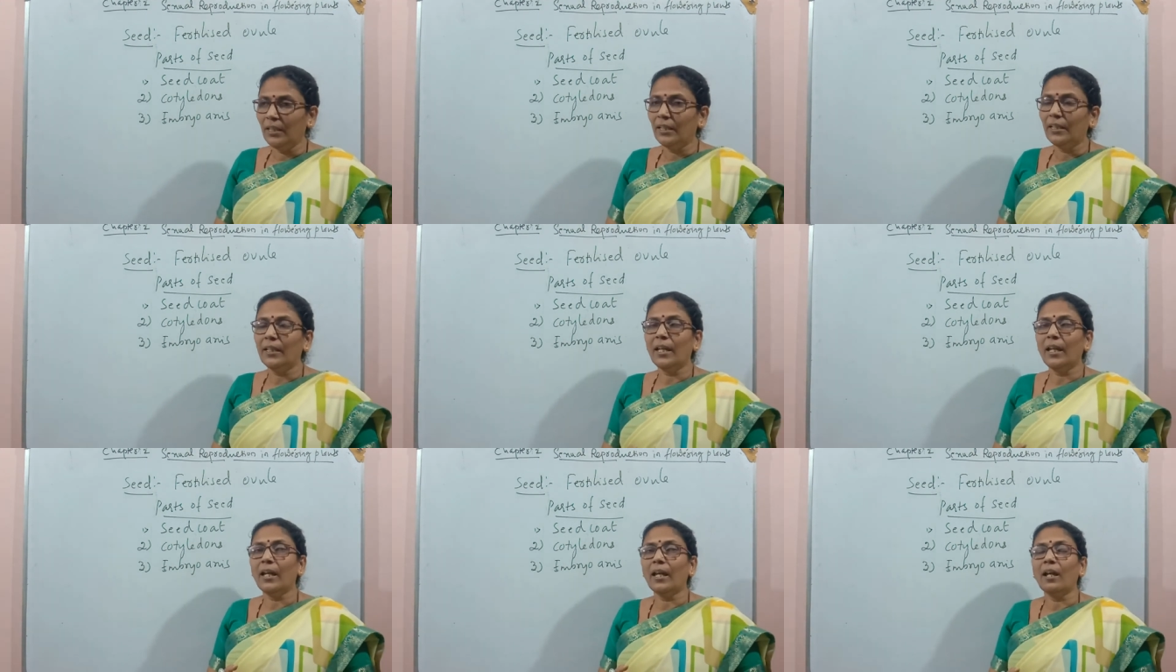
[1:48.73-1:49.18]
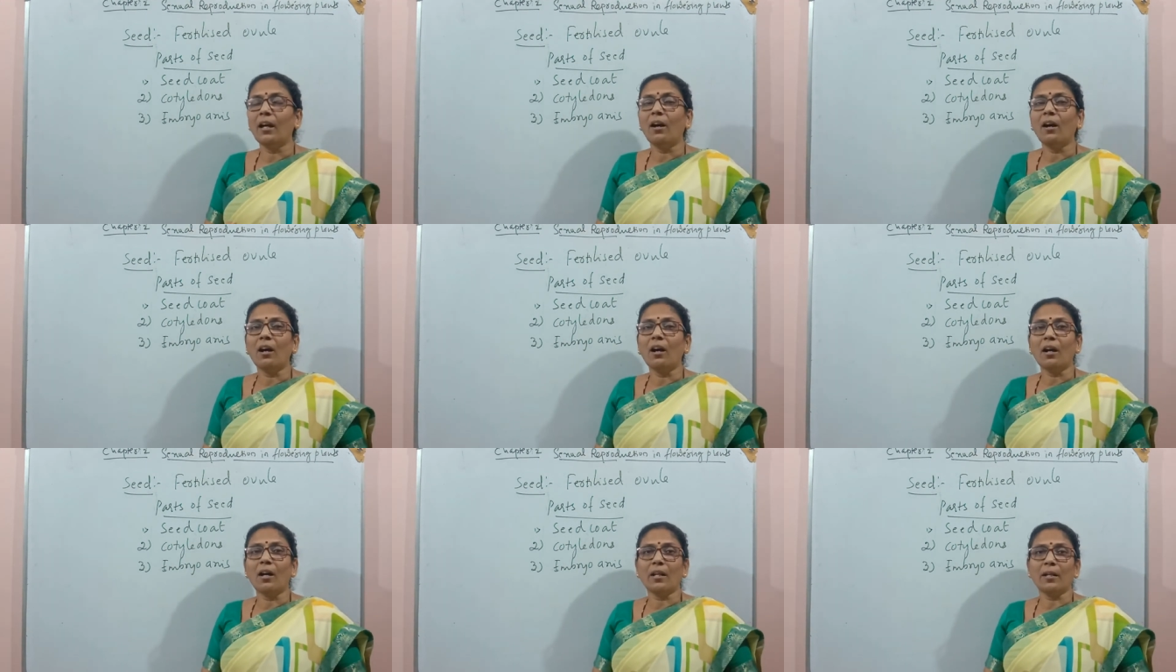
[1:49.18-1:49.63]
They
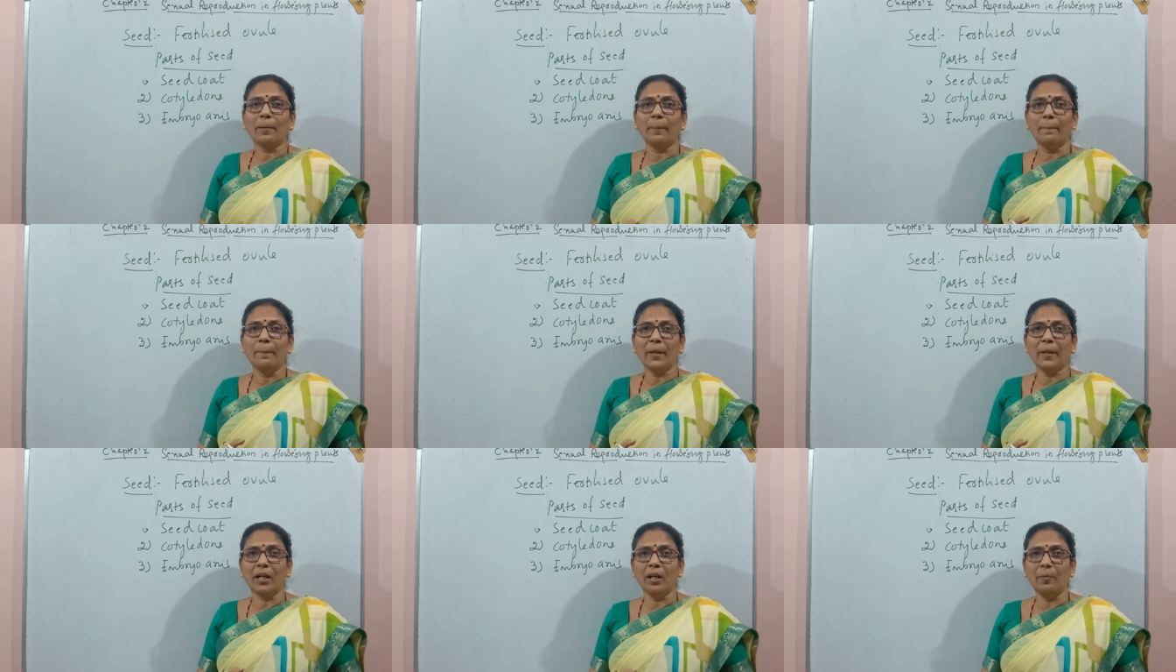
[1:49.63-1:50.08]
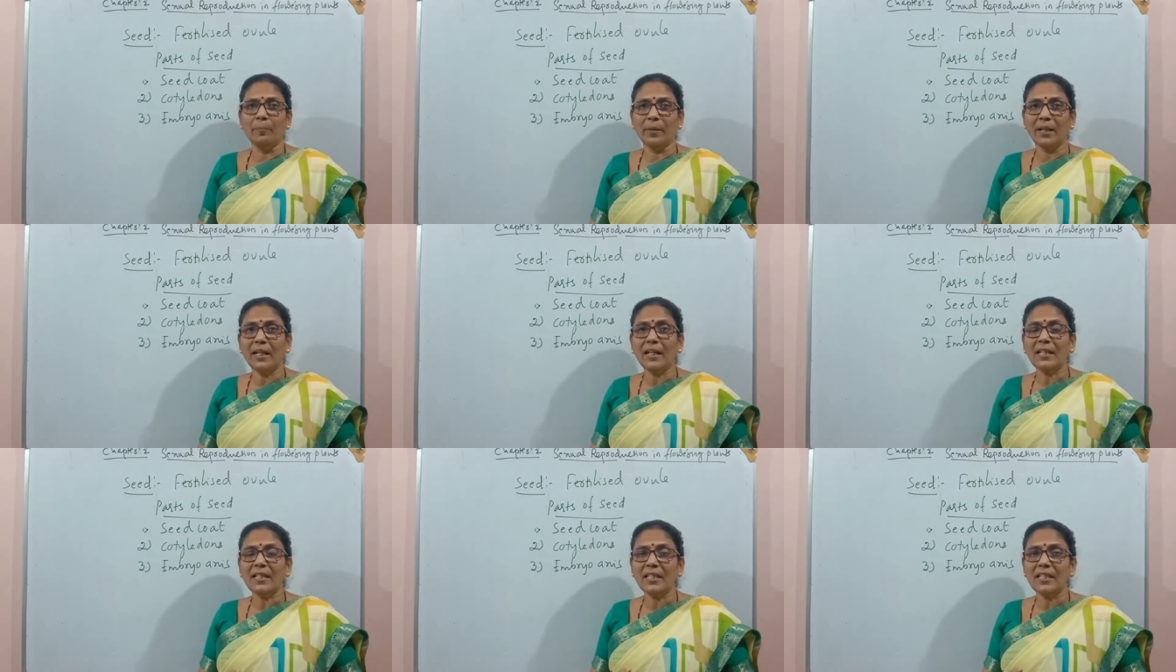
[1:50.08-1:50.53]
are
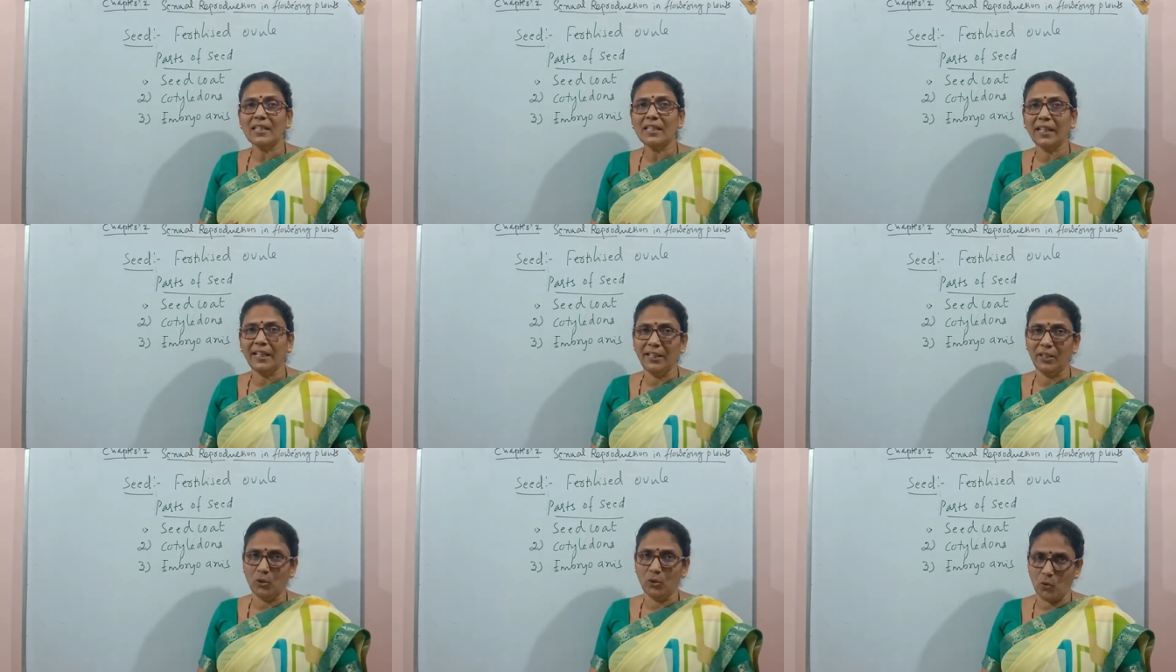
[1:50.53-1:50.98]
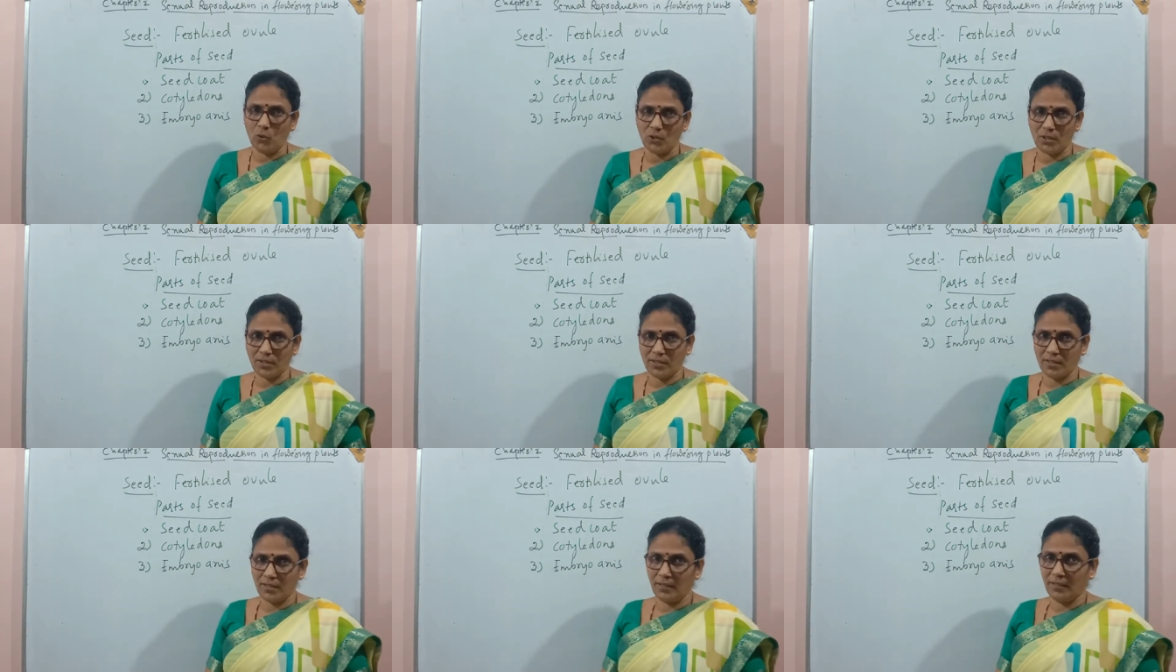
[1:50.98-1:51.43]
becoming seed
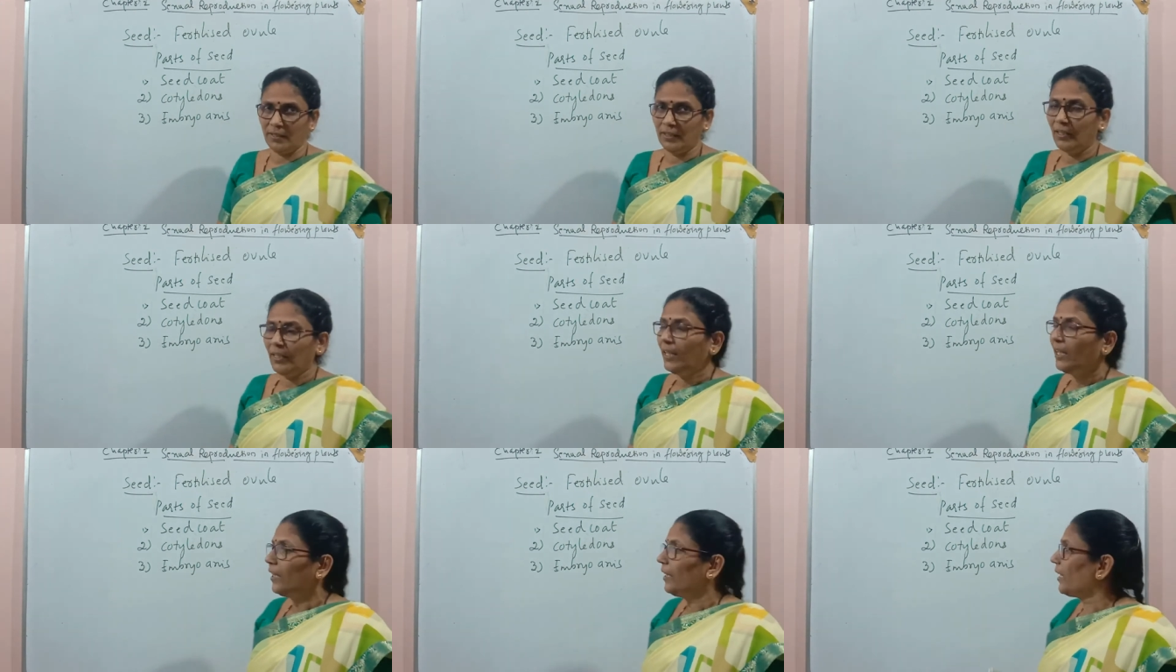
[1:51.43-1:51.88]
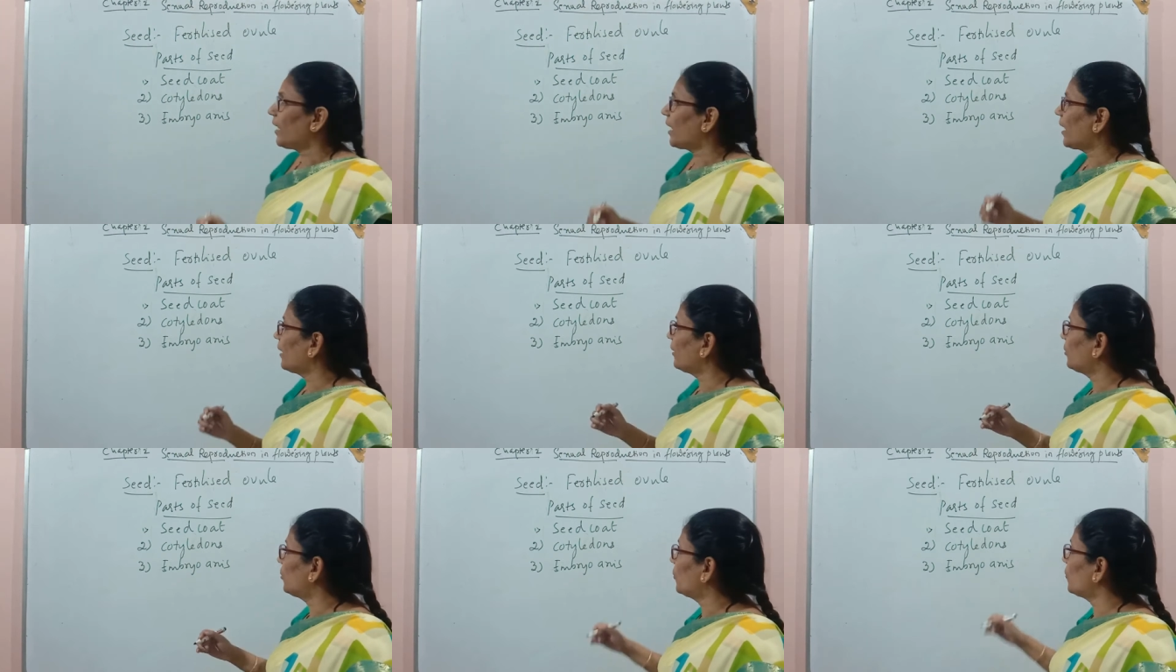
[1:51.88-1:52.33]
coats. There
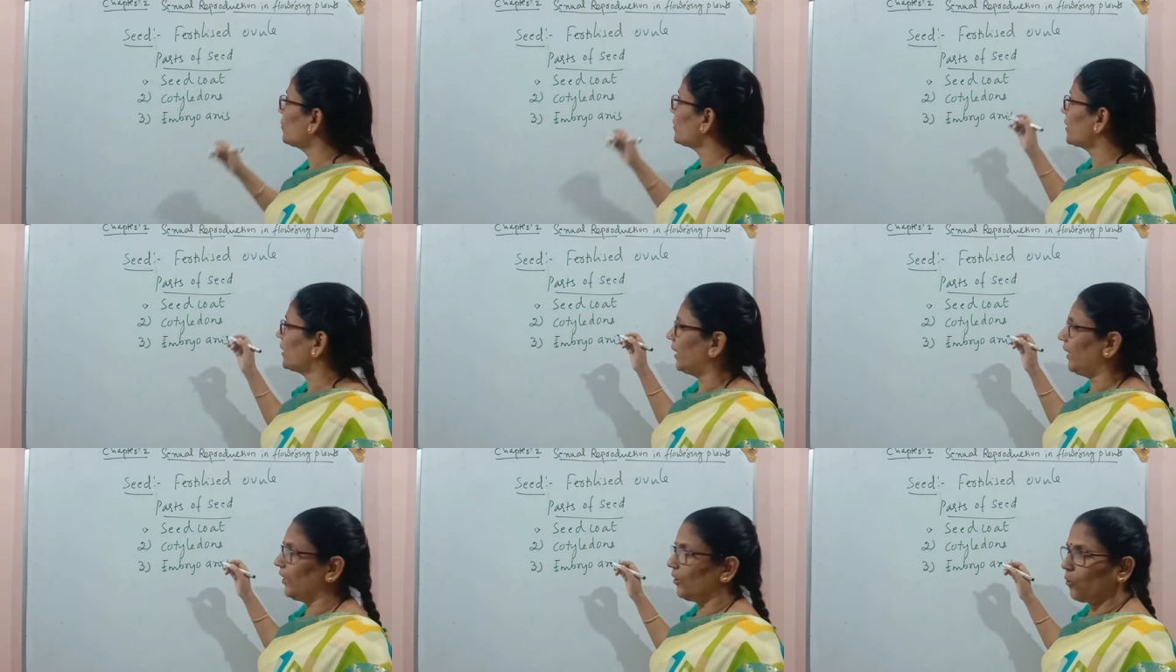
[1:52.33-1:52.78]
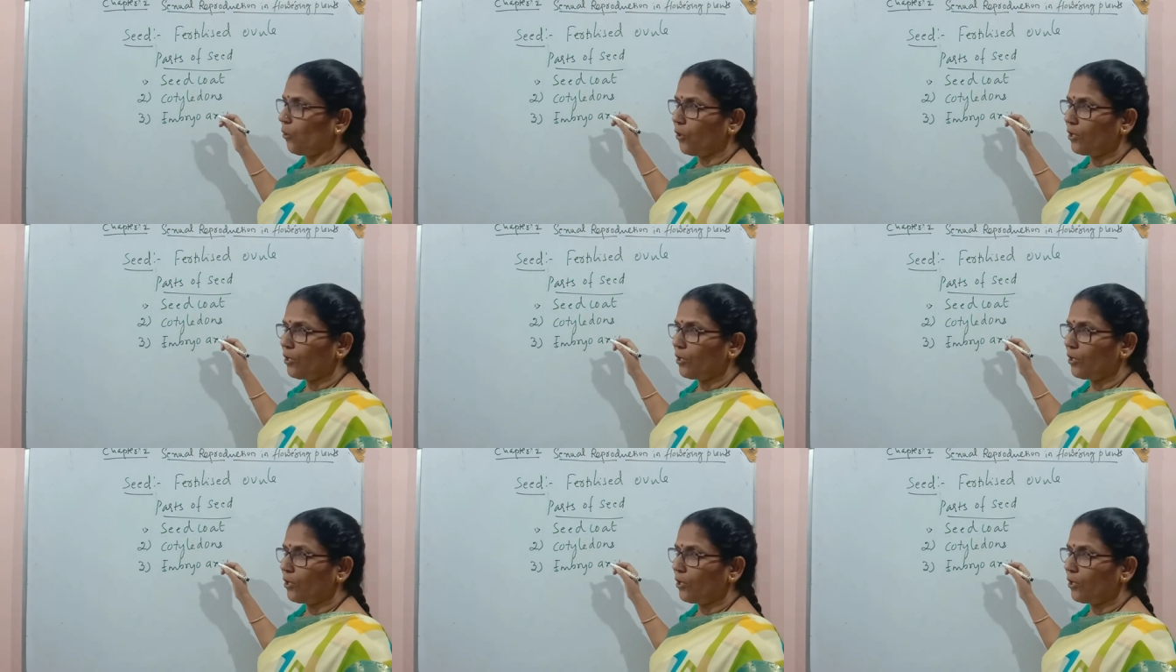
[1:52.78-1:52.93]
are two seed